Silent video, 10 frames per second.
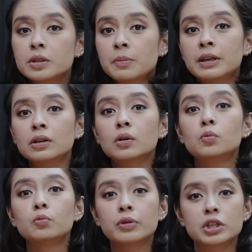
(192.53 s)
depending
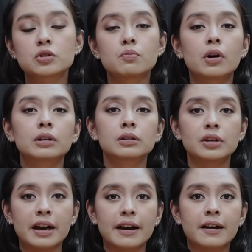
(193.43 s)
on which model
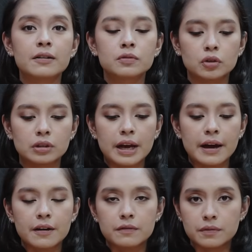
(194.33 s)
you could
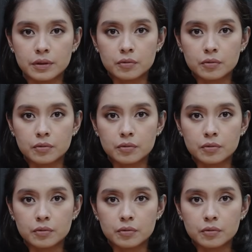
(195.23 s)
have the